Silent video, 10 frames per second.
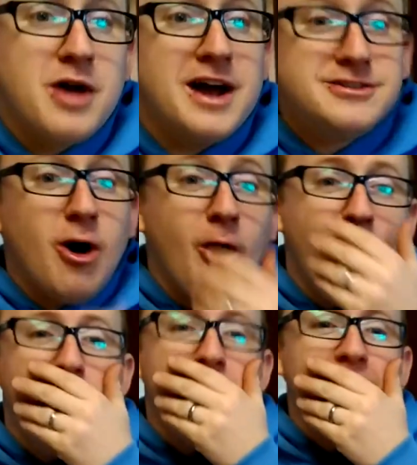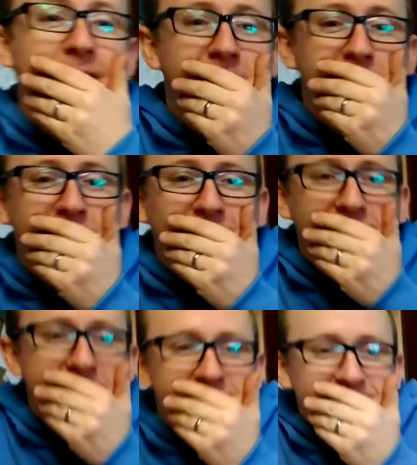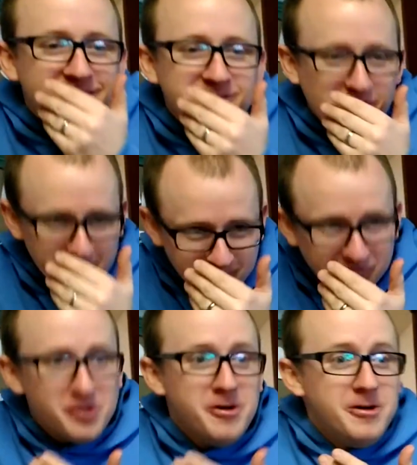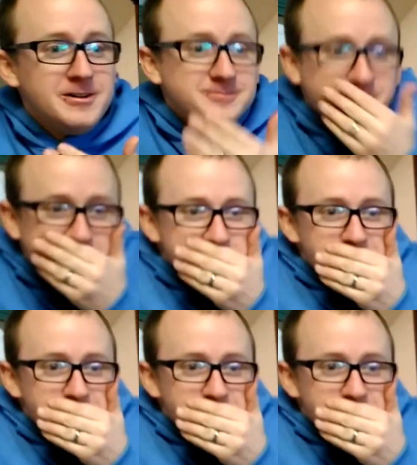a rat. Oh! oh.